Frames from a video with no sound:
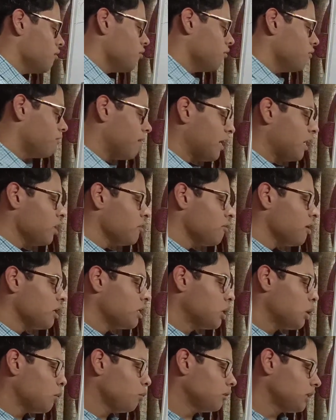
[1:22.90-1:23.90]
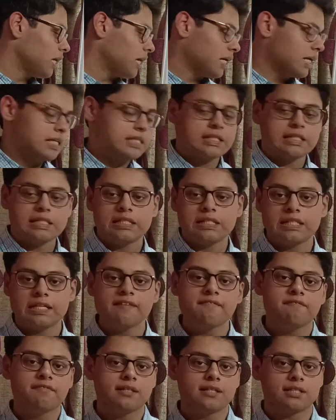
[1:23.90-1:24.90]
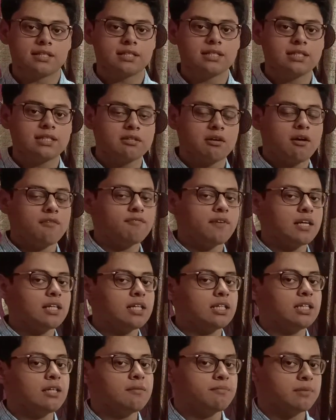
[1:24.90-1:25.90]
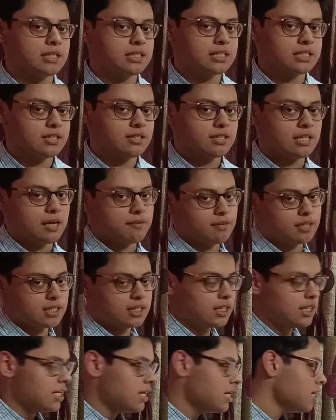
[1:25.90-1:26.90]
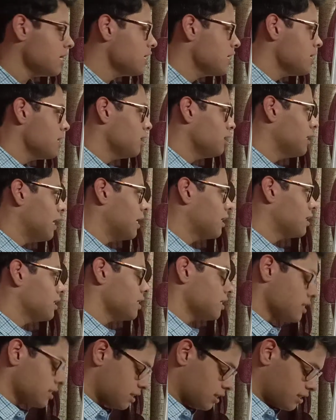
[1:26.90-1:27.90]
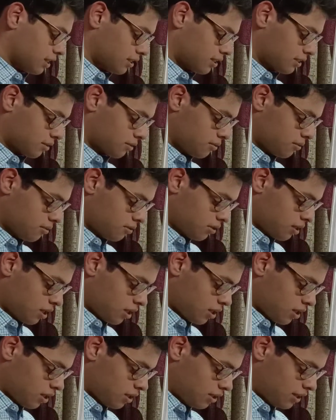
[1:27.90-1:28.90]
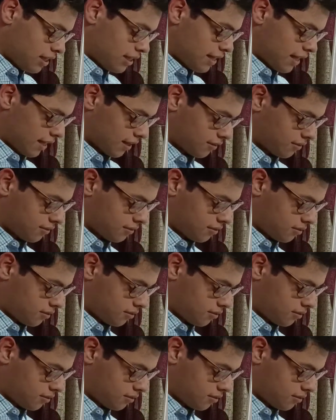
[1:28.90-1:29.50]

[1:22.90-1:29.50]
When you are quoting the words of another person directly, that is discours direct.